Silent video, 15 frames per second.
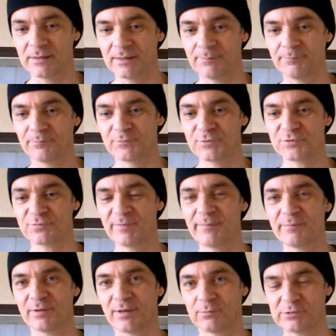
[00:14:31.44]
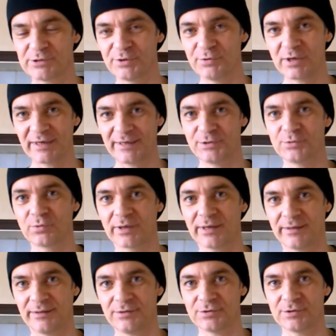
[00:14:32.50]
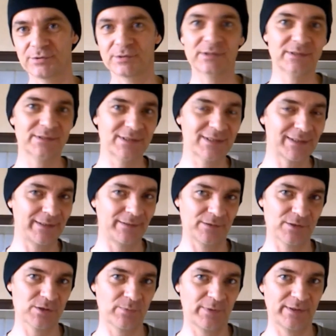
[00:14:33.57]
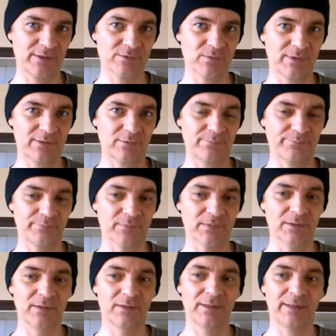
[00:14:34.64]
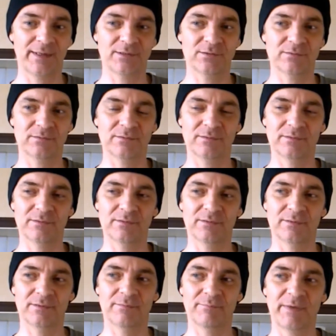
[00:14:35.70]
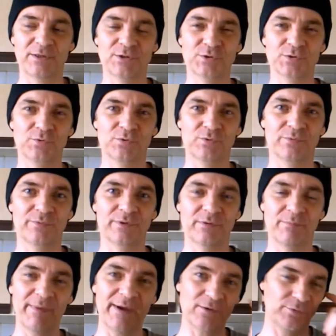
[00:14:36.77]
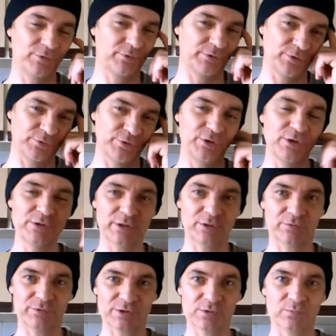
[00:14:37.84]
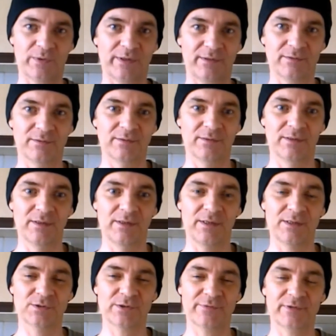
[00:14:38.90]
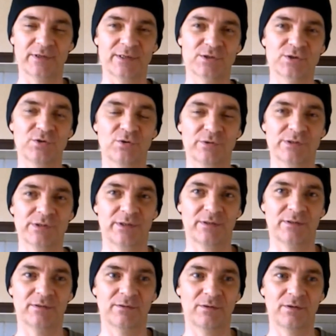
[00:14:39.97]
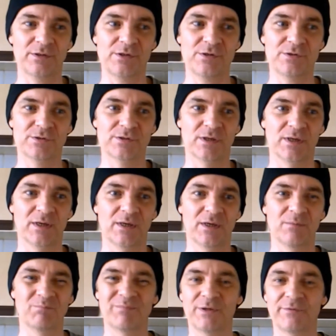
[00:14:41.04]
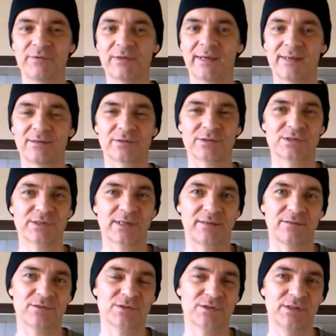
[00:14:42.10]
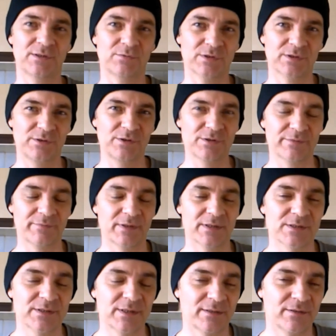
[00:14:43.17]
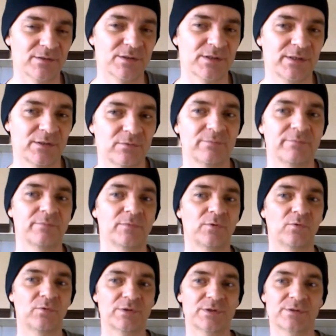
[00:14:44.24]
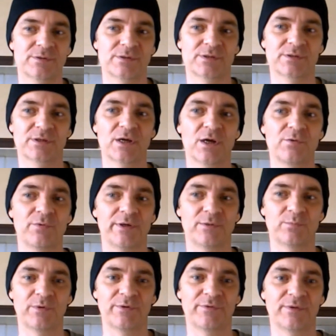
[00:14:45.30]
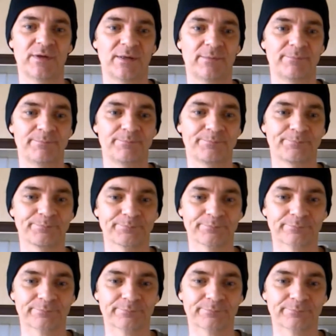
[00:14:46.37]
Um, just remember that when you clean your cage, to clean the swing as well. And make sure the metal you're, you're using on the swing is nothing that's toxic. I use, if you can, like a stainless steel, so use something that's stainless steel or it's just coated with, um,